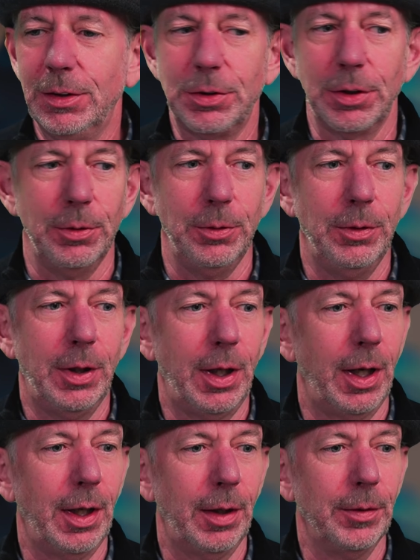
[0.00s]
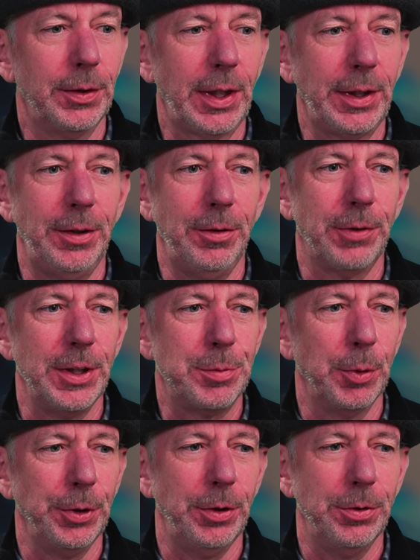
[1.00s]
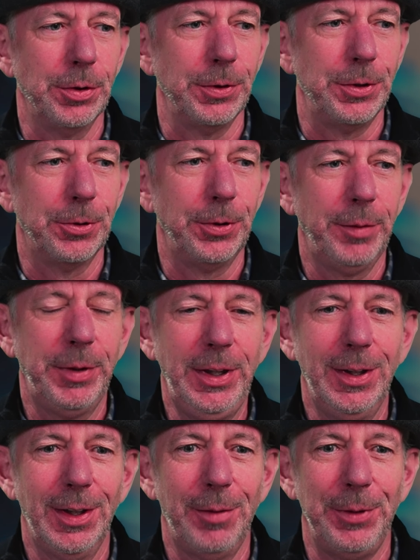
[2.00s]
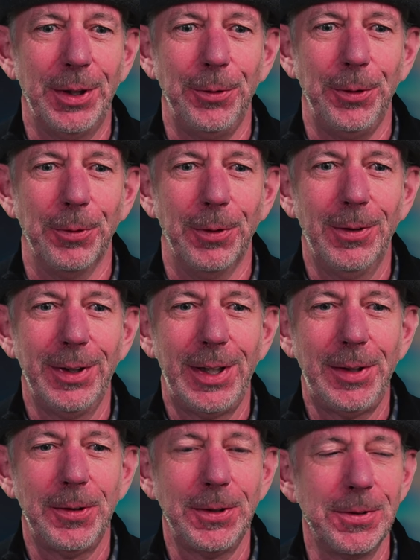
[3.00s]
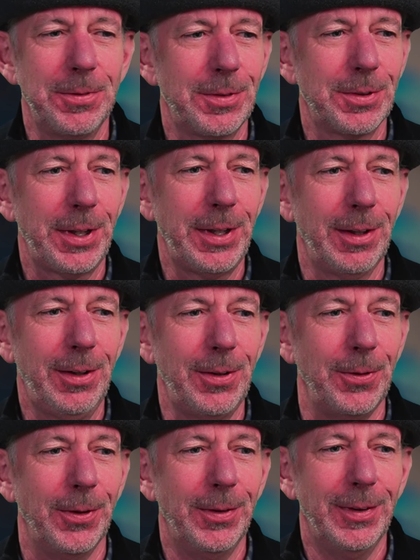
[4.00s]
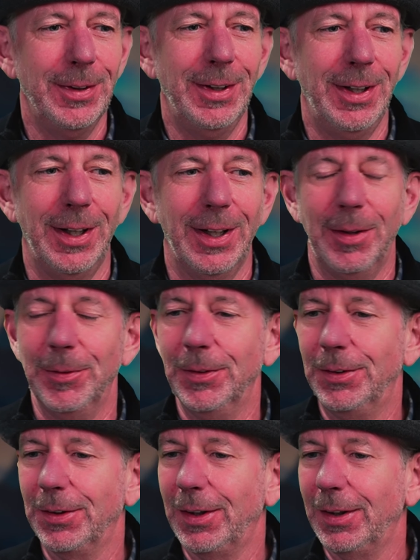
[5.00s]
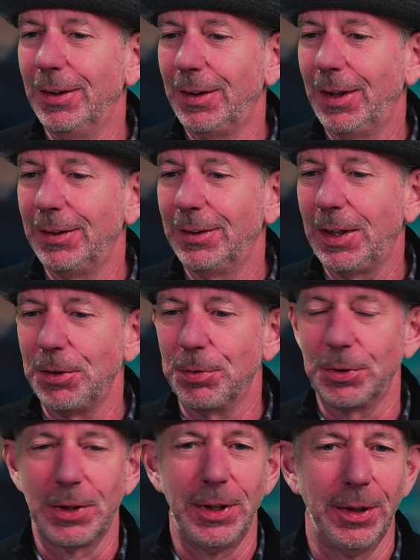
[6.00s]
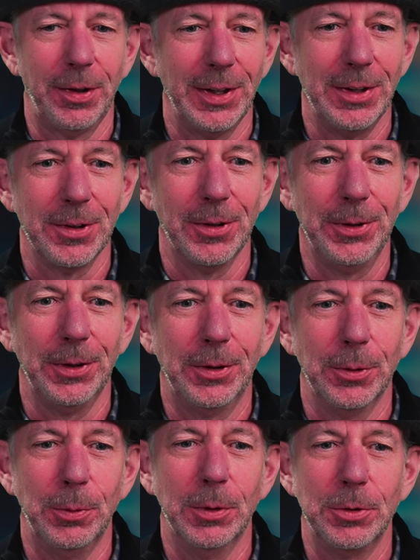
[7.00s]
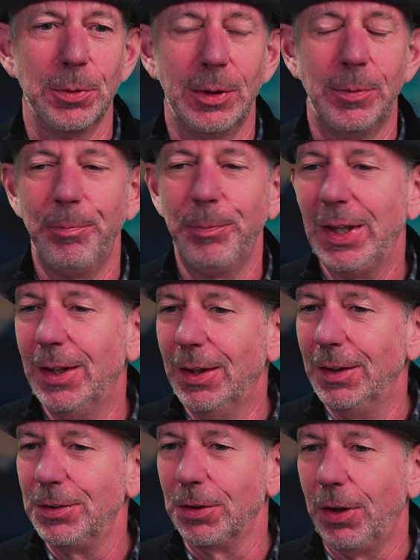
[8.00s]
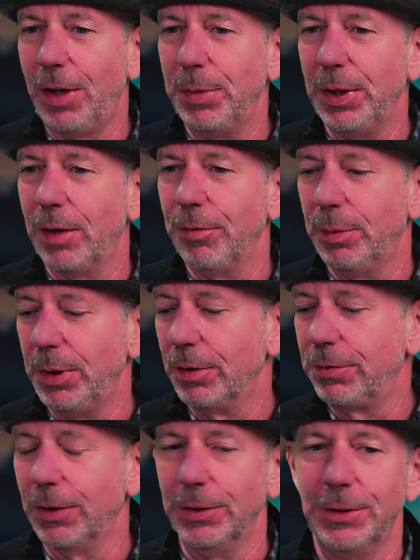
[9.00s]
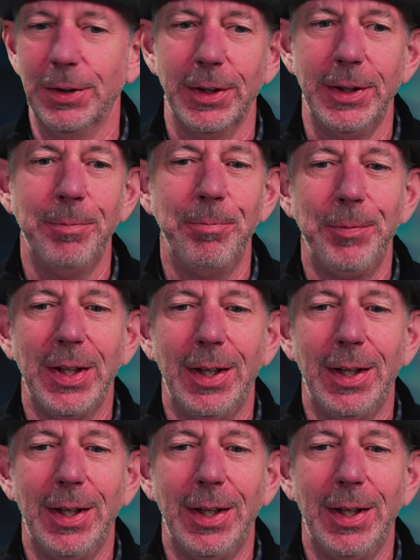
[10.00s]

So thank you, Facebook user, for joining me. Let me know who you are, and then I can say hello. And thanks for saying that things are looking cool as well. So I have been having a bit of fun today.